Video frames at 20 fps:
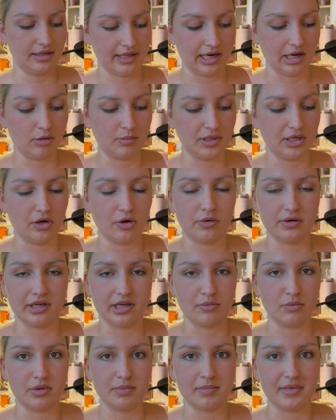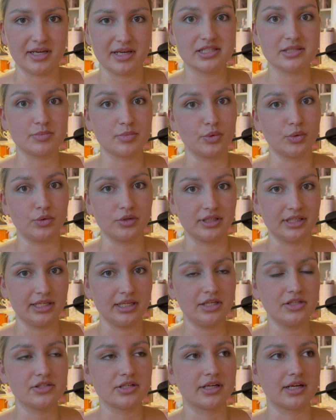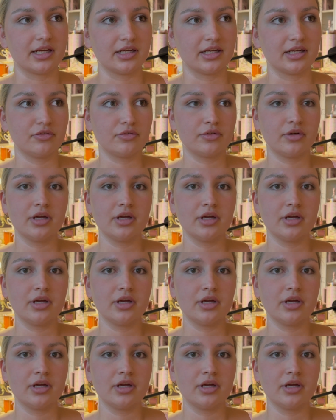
then I'll be going in with my spoolie to kind of